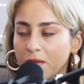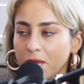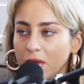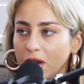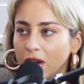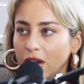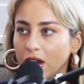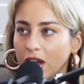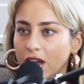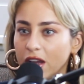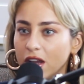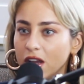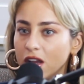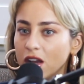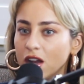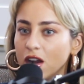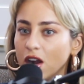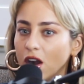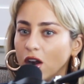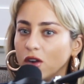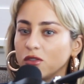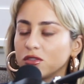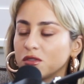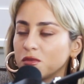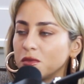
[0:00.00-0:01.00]
But like,
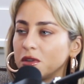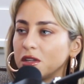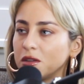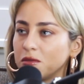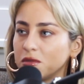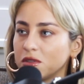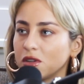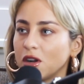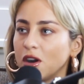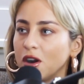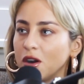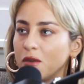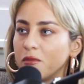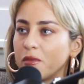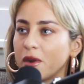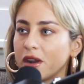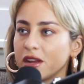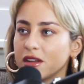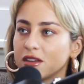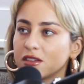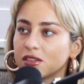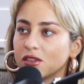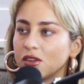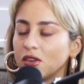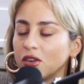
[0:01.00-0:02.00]
ultimately, it was a
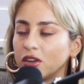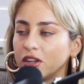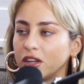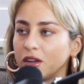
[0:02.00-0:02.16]
heartbreak song.